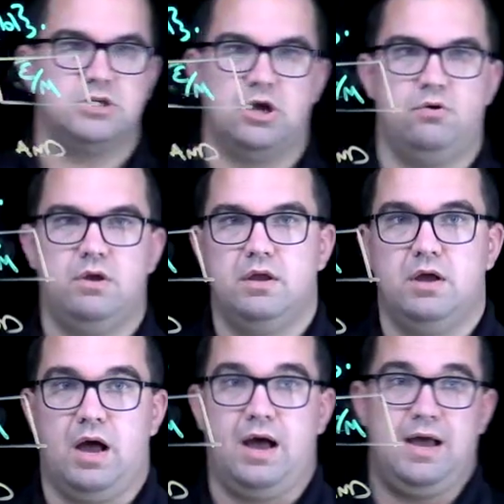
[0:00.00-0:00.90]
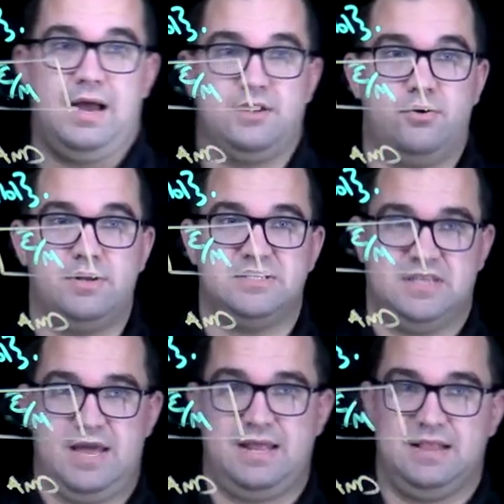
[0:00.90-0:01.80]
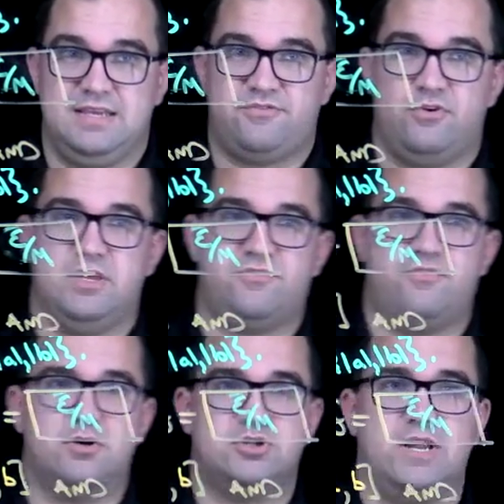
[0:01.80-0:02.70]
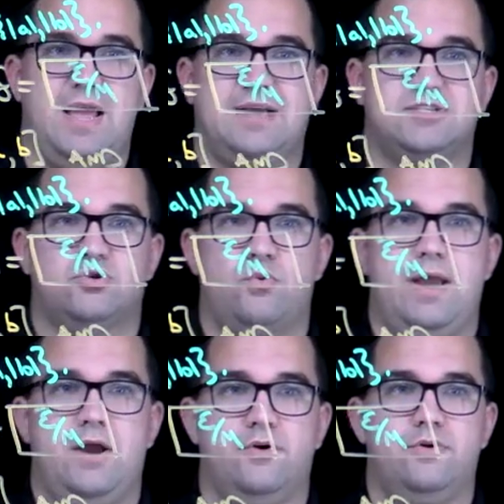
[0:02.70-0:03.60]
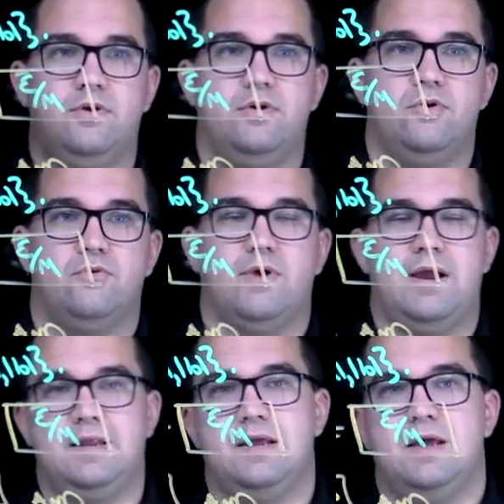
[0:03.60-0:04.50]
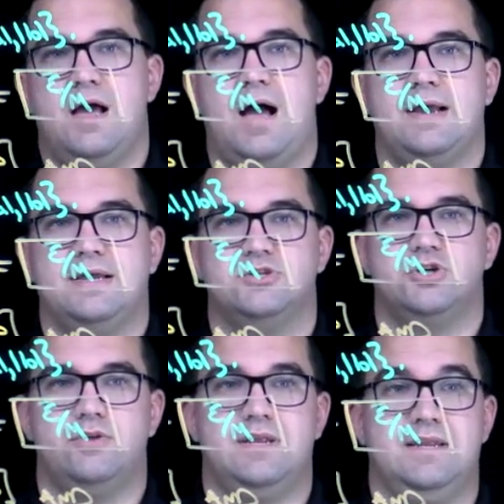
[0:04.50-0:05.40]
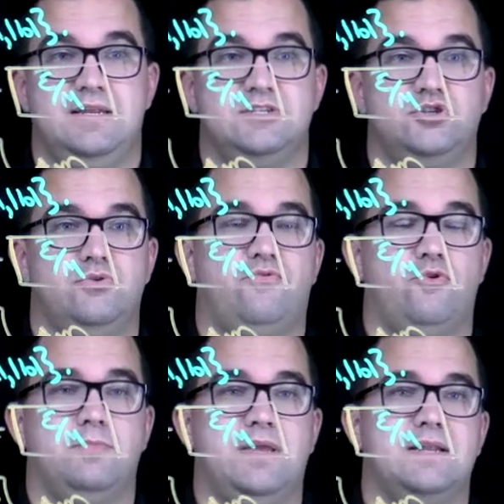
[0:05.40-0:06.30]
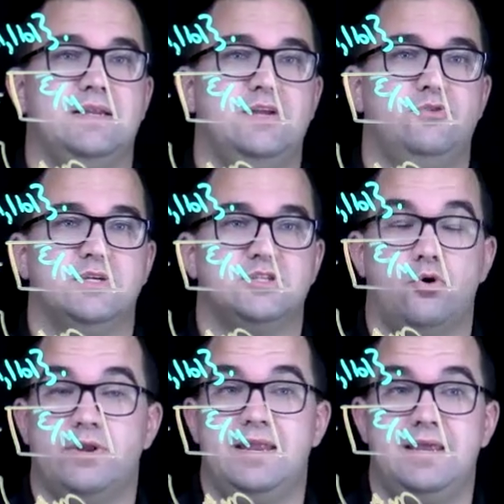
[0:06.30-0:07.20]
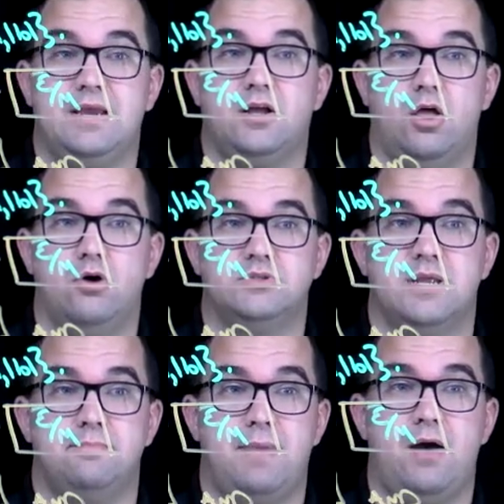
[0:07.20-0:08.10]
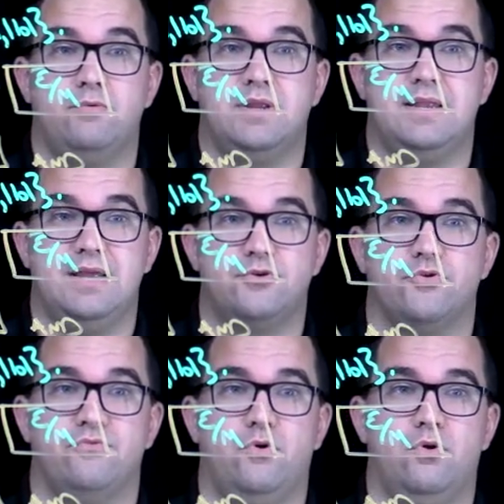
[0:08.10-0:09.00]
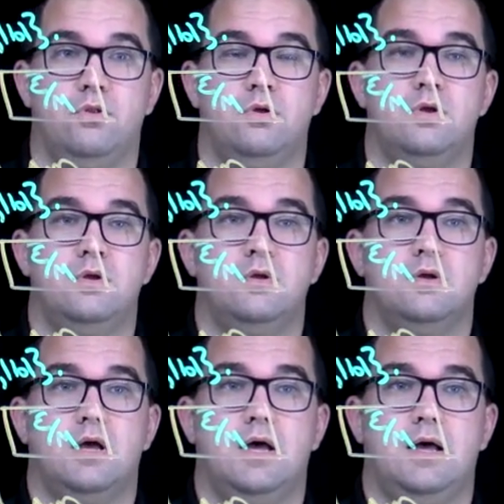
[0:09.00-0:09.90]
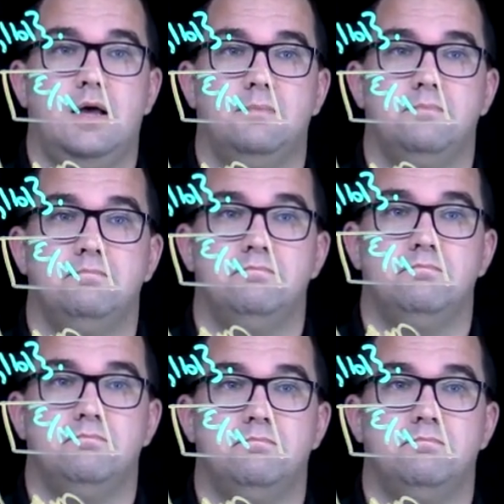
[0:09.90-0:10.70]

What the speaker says: So I notice that at least for this function x squared, right, I can show that it is uniformly continuous on any closed and bounded interval um,